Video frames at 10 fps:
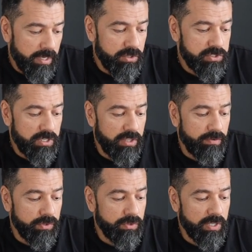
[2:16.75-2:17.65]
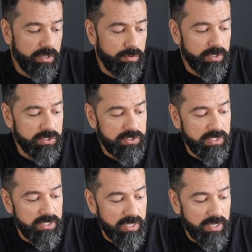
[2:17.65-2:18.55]
Here's another view that you really
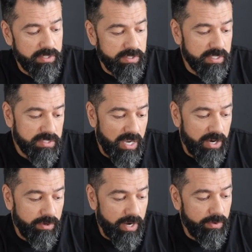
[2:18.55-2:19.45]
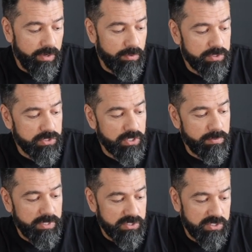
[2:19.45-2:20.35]
see the entire area, which is
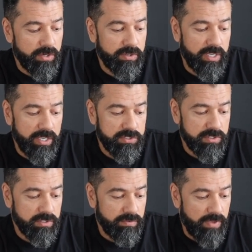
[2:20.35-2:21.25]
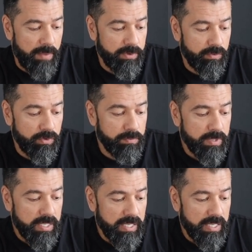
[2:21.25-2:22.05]
going to be the staircase and the family room.